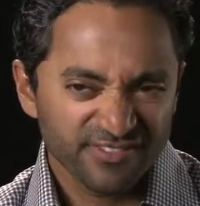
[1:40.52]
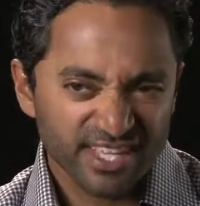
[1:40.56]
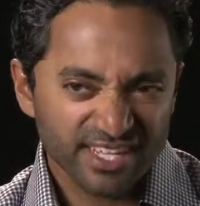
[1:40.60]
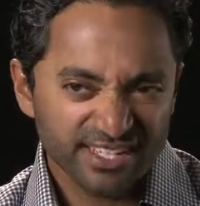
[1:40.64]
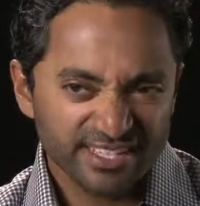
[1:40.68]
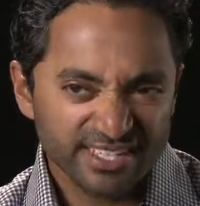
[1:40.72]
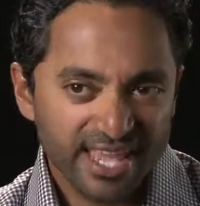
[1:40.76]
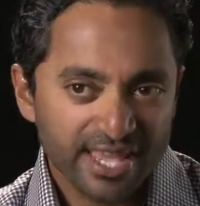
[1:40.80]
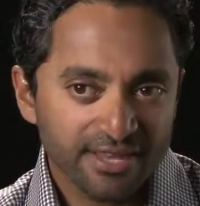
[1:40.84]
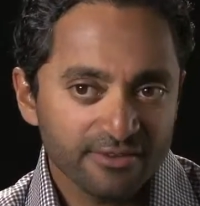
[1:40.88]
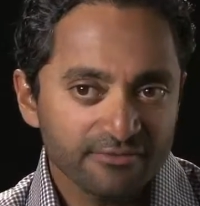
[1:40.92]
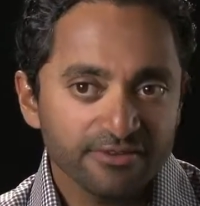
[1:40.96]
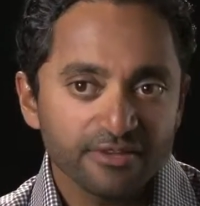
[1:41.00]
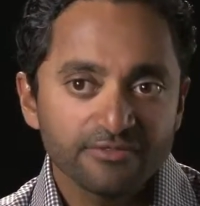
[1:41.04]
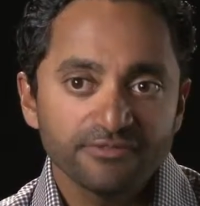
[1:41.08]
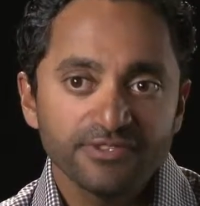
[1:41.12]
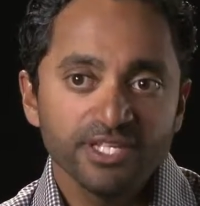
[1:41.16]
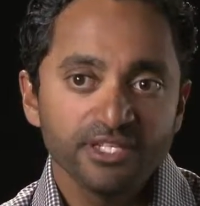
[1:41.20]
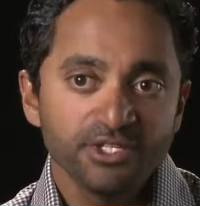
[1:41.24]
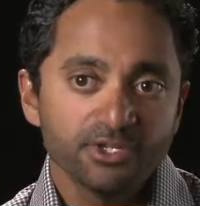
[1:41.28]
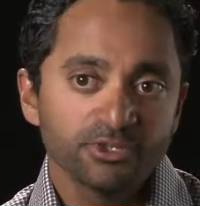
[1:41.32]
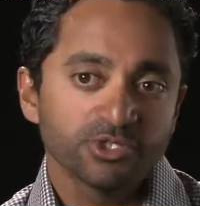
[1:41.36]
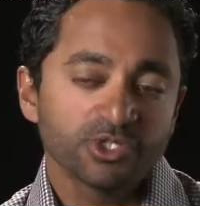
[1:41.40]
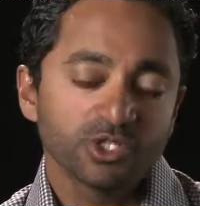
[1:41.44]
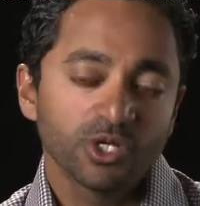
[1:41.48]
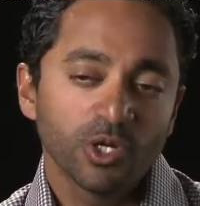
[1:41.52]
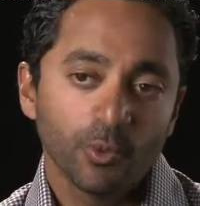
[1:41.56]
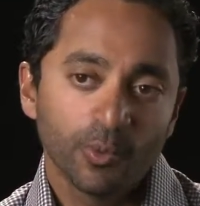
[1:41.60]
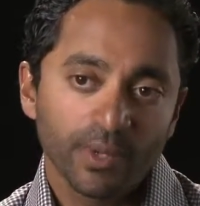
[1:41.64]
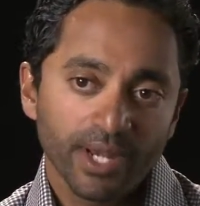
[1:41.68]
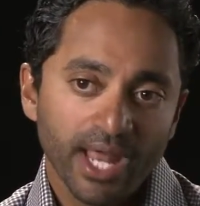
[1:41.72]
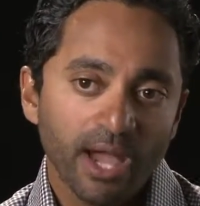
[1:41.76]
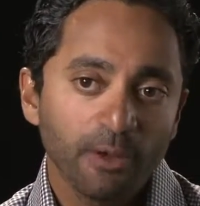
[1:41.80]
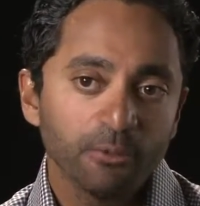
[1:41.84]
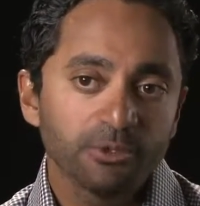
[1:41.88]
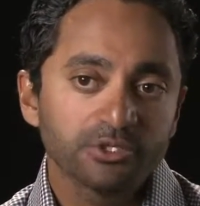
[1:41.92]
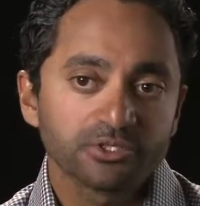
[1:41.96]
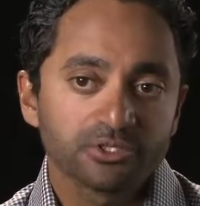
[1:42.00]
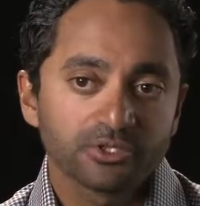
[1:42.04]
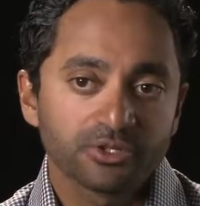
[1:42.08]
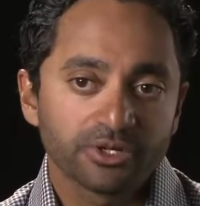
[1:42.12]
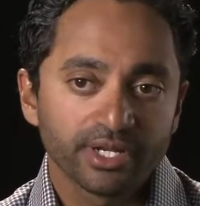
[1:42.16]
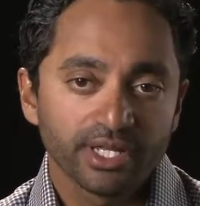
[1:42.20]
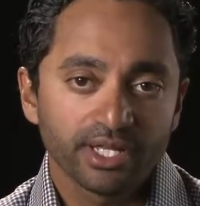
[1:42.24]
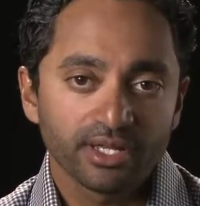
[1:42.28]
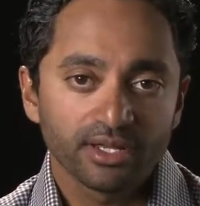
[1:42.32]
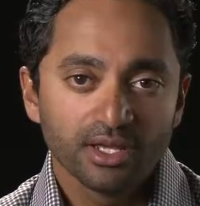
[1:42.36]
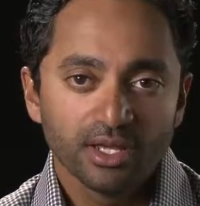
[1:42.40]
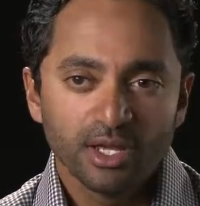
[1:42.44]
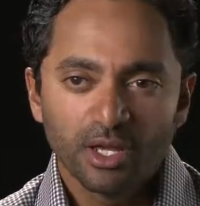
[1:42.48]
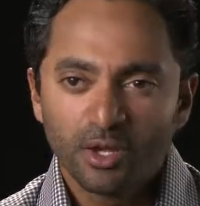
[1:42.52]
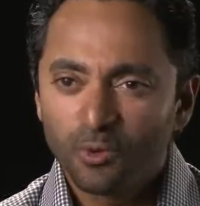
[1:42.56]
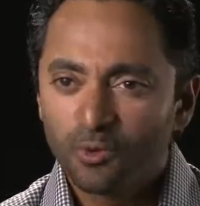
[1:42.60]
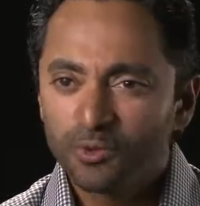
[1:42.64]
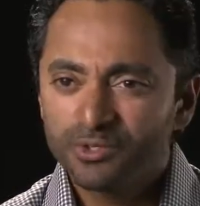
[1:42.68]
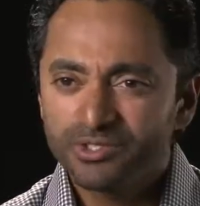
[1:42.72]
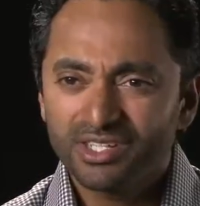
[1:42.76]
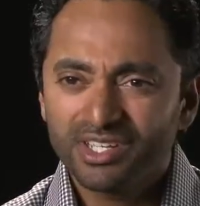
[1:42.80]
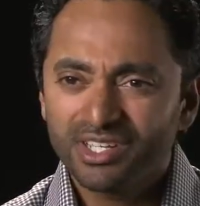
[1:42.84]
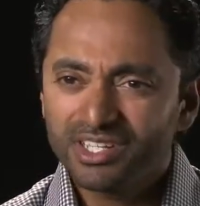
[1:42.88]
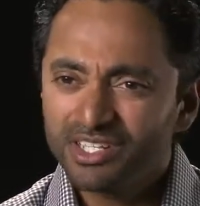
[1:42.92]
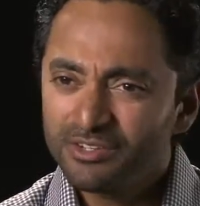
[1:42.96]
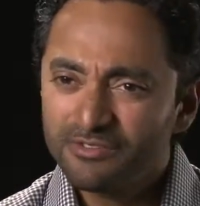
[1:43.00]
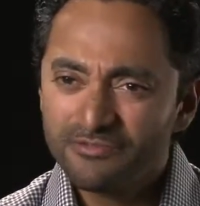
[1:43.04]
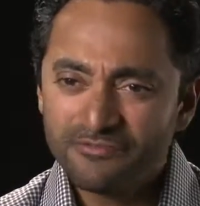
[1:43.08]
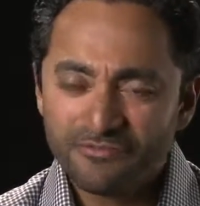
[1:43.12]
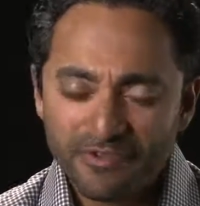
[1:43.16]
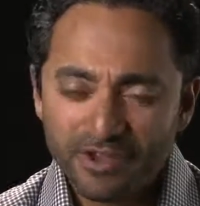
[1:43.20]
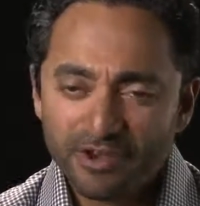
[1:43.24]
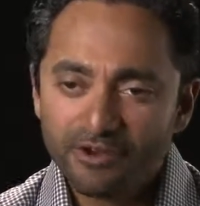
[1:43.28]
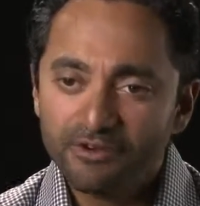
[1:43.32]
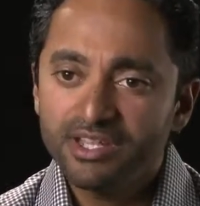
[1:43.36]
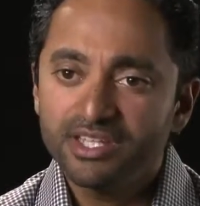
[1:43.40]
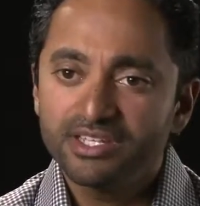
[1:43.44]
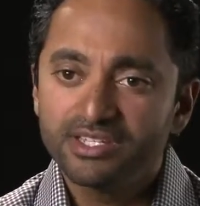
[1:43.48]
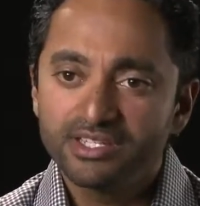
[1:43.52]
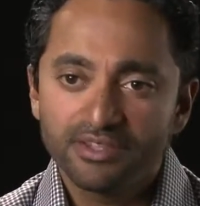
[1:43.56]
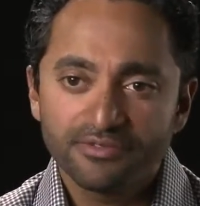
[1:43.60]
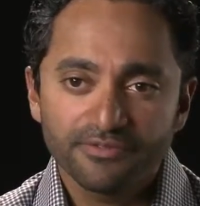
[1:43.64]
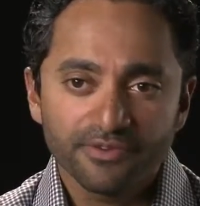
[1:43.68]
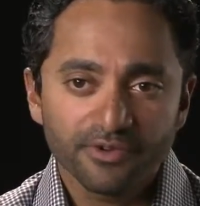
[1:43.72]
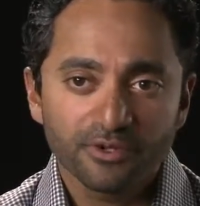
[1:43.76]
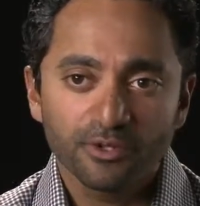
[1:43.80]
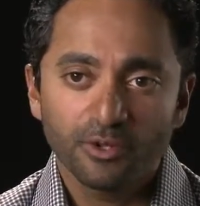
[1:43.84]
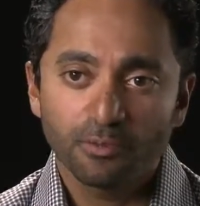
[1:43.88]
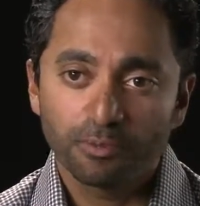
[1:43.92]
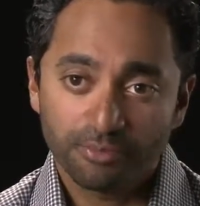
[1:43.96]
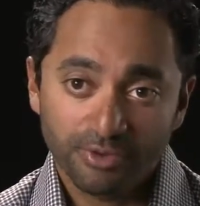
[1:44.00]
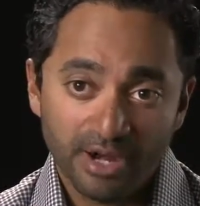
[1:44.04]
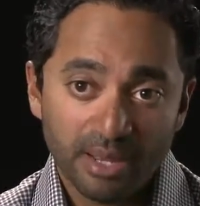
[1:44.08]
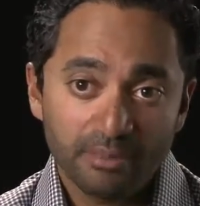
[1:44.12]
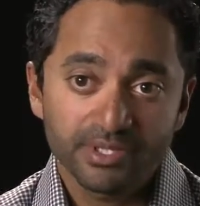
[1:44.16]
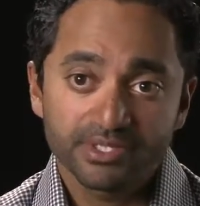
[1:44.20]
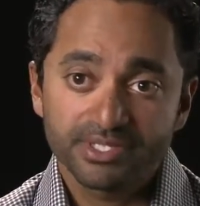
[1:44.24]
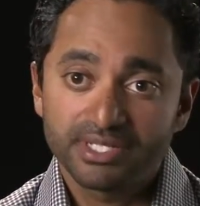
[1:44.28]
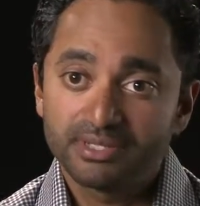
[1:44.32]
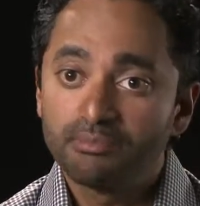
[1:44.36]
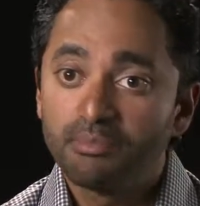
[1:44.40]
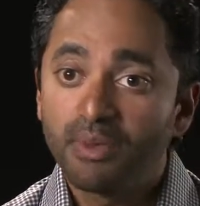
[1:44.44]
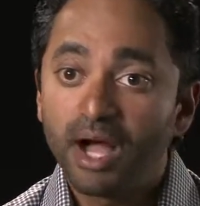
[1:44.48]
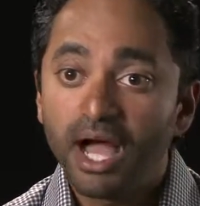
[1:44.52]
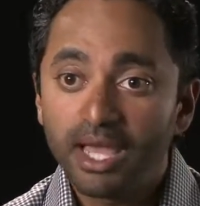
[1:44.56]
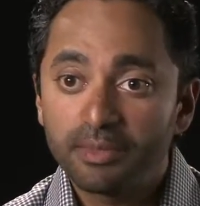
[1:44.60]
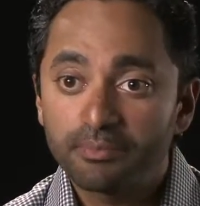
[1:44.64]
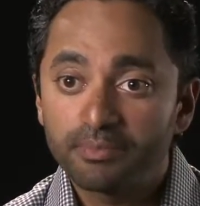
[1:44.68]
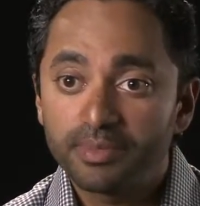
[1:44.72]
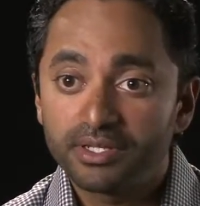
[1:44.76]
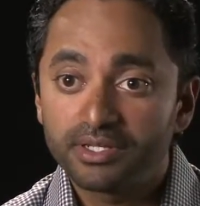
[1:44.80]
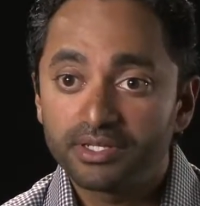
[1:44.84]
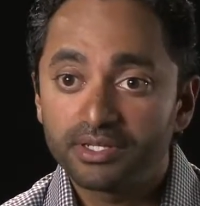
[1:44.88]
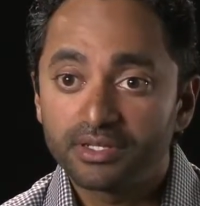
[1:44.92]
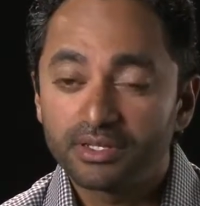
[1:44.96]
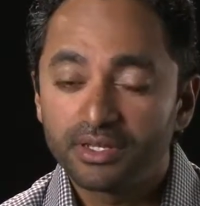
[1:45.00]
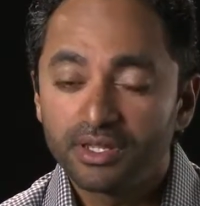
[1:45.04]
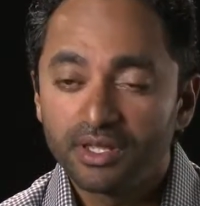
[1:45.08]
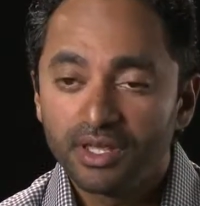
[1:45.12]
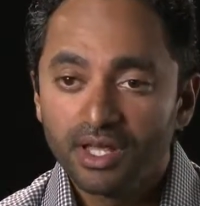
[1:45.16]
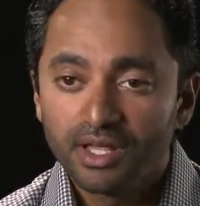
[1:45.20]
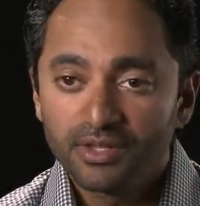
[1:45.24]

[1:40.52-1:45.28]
10, 15 years ago when I was learning was actually a very difficult premise in my opinion.